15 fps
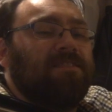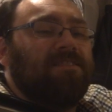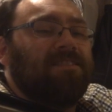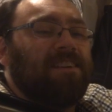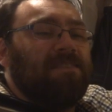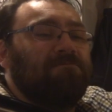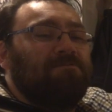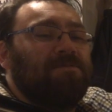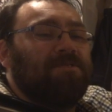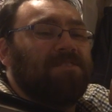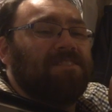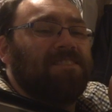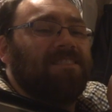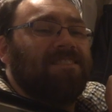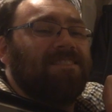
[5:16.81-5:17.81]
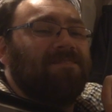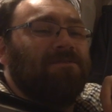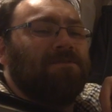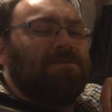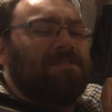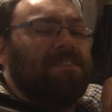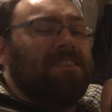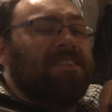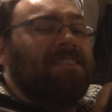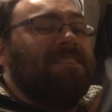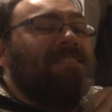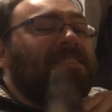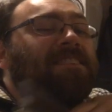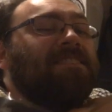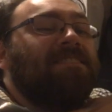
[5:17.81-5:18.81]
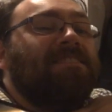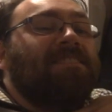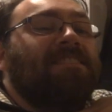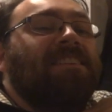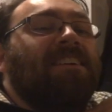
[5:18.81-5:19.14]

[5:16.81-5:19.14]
Sam Butcher, wasn't she in EastEnders,